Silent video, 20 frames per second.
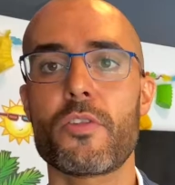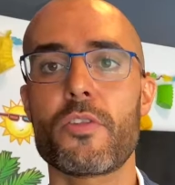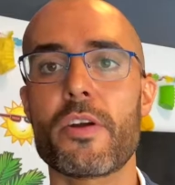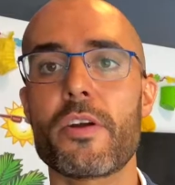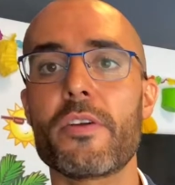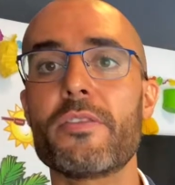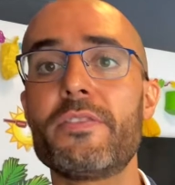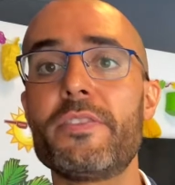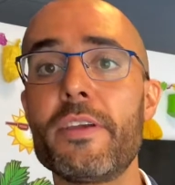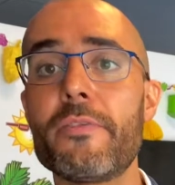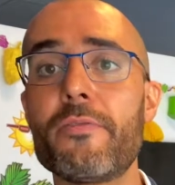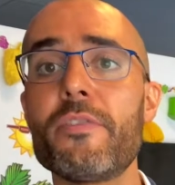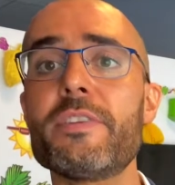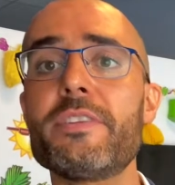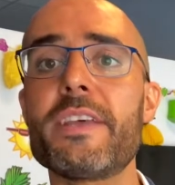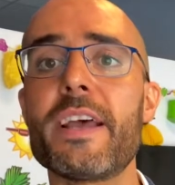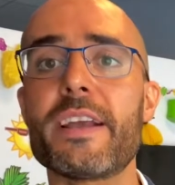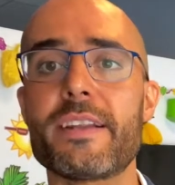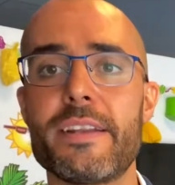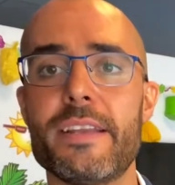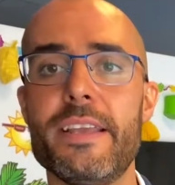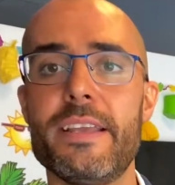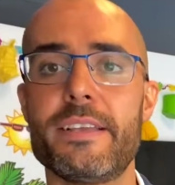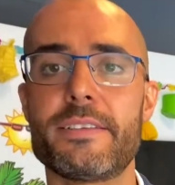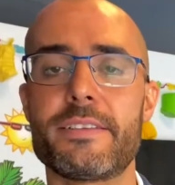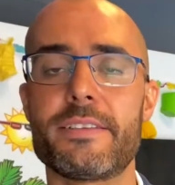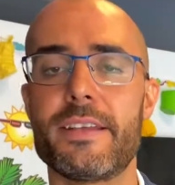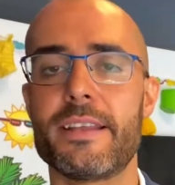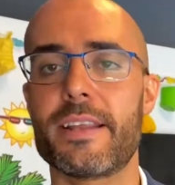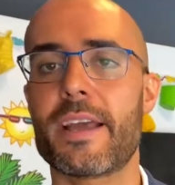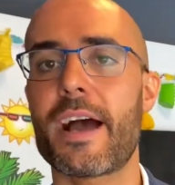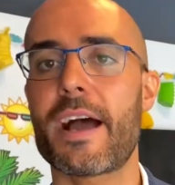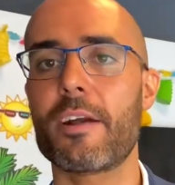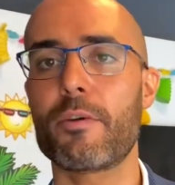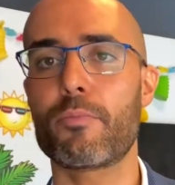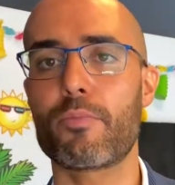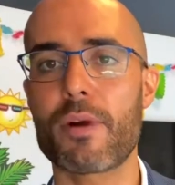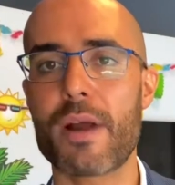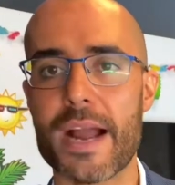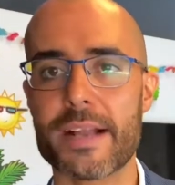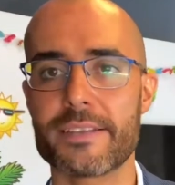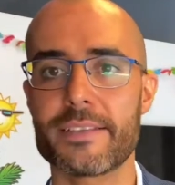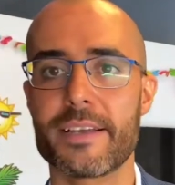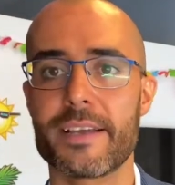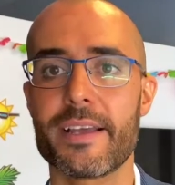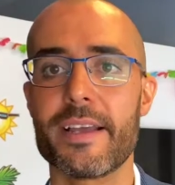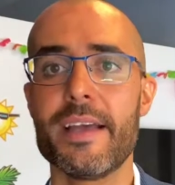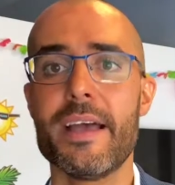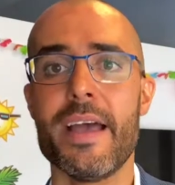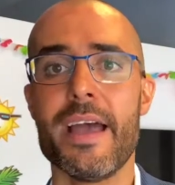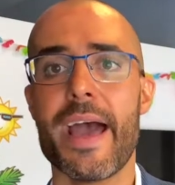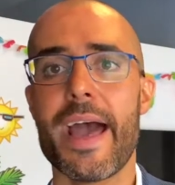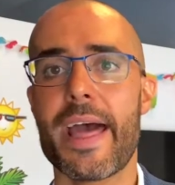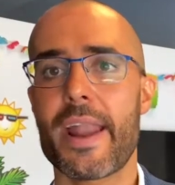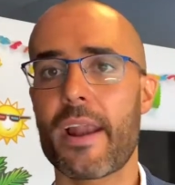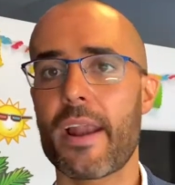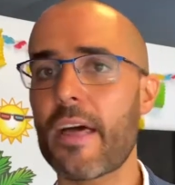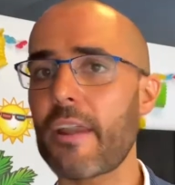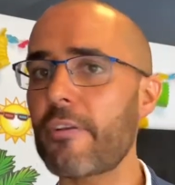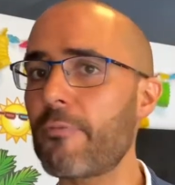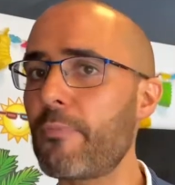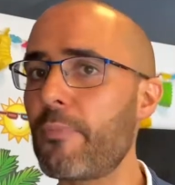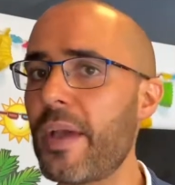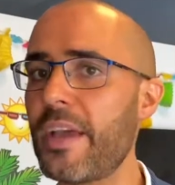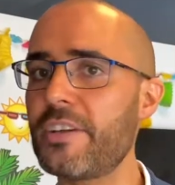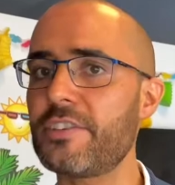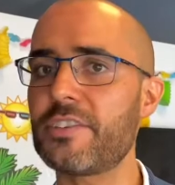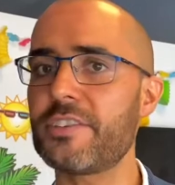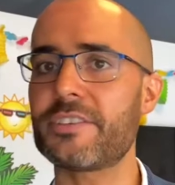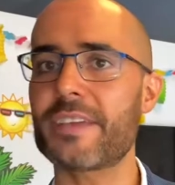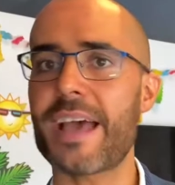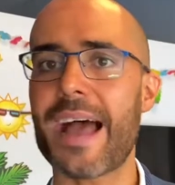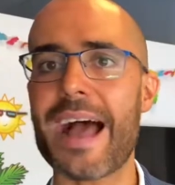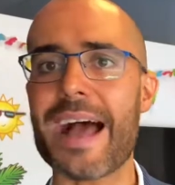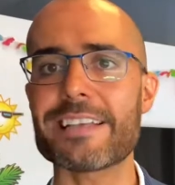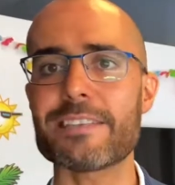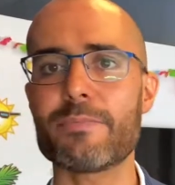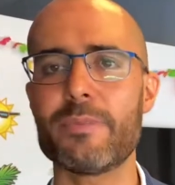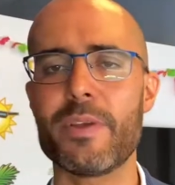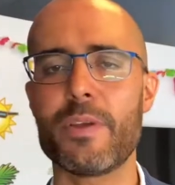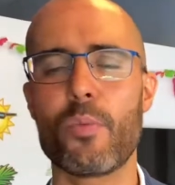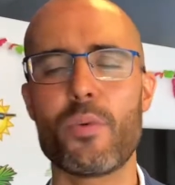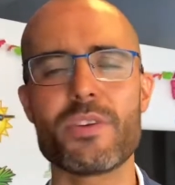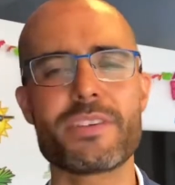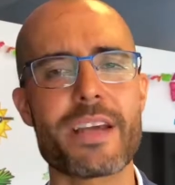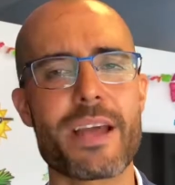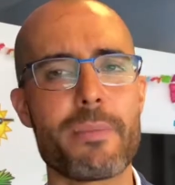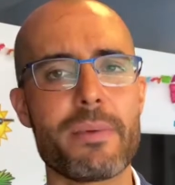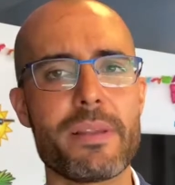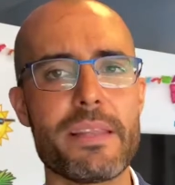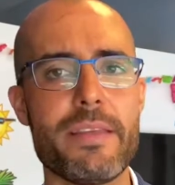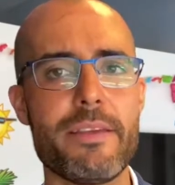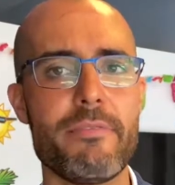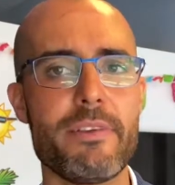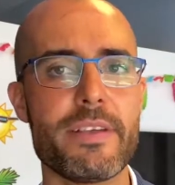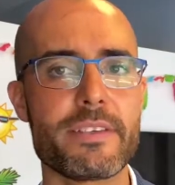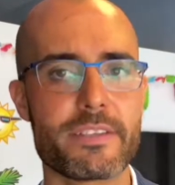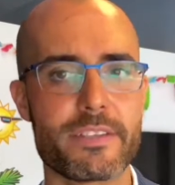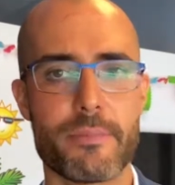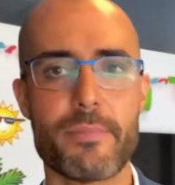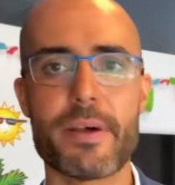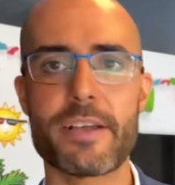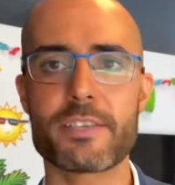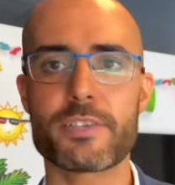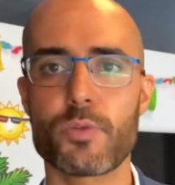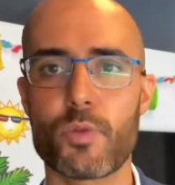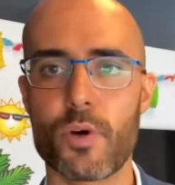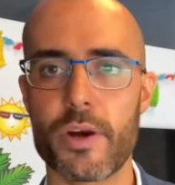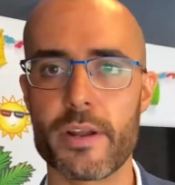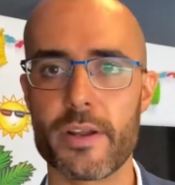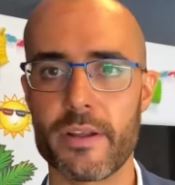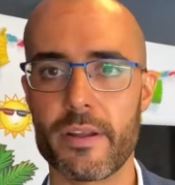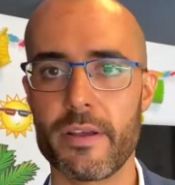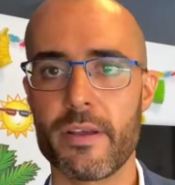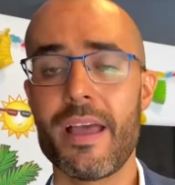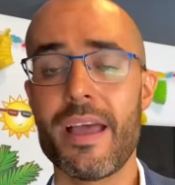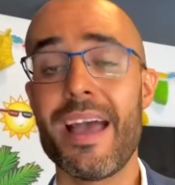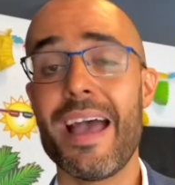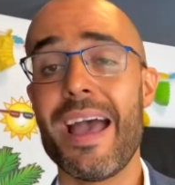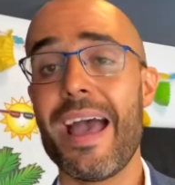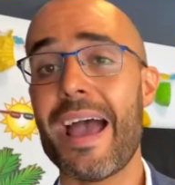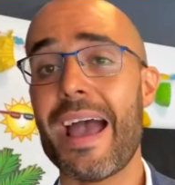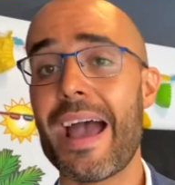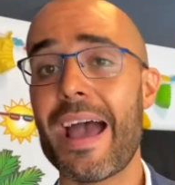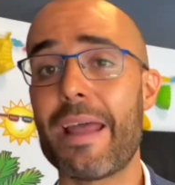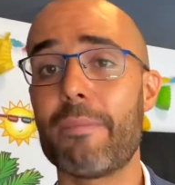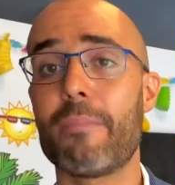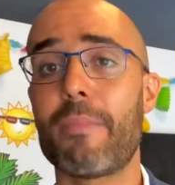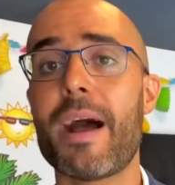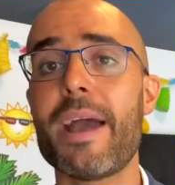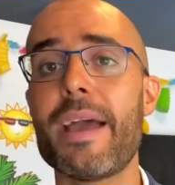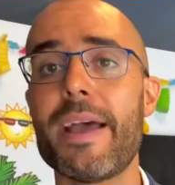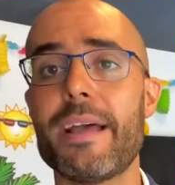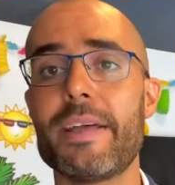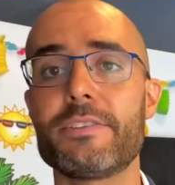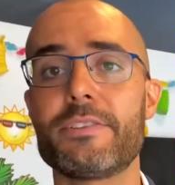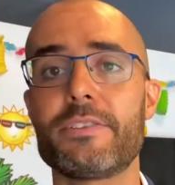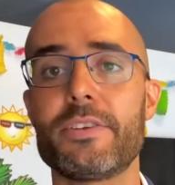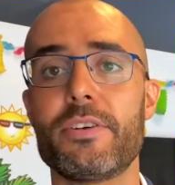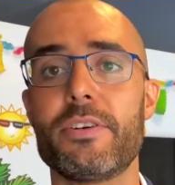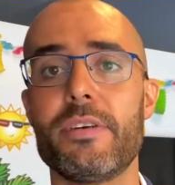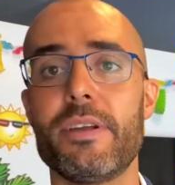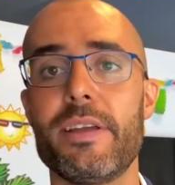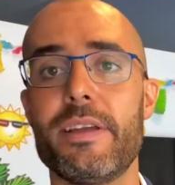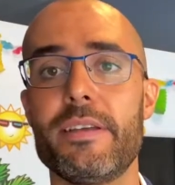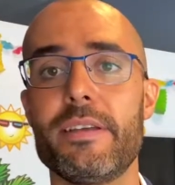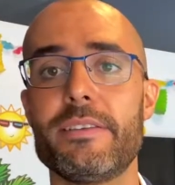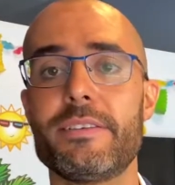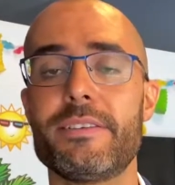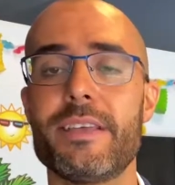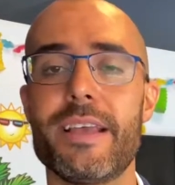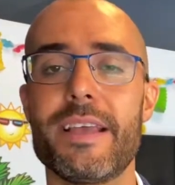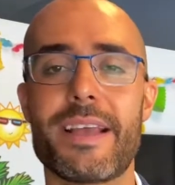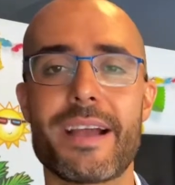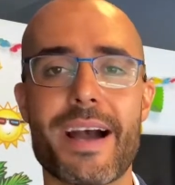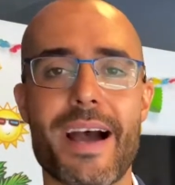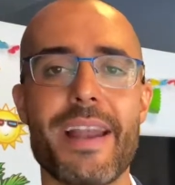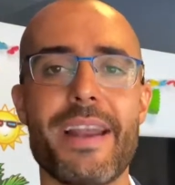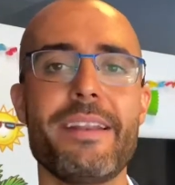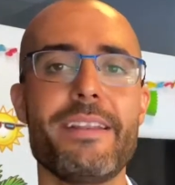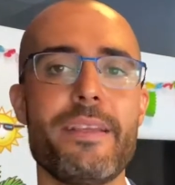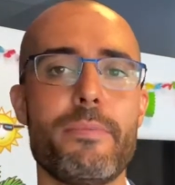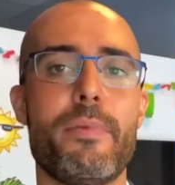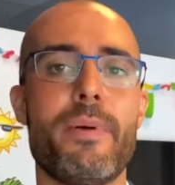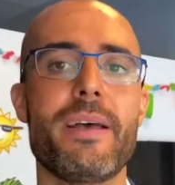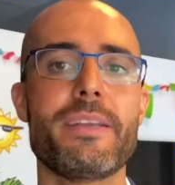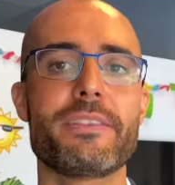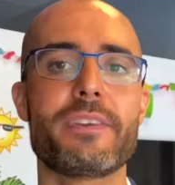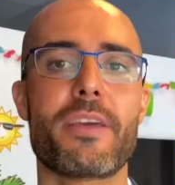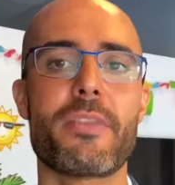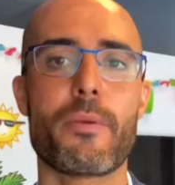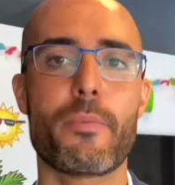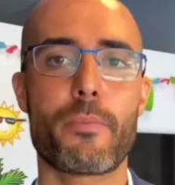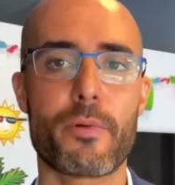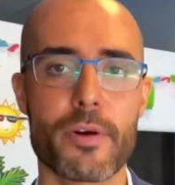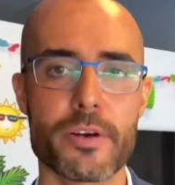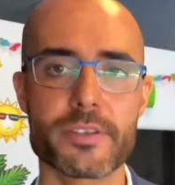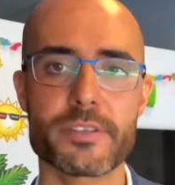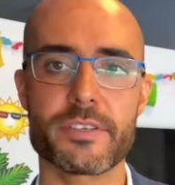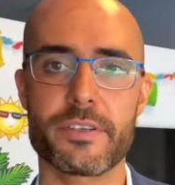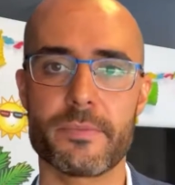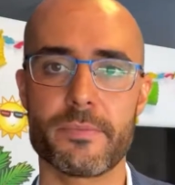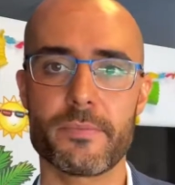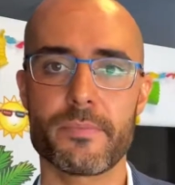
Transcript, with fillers: there are different techniques in chiropractic, and a lot of patients ask me which I believe is the best one. And my answer is it kind of depends on the person.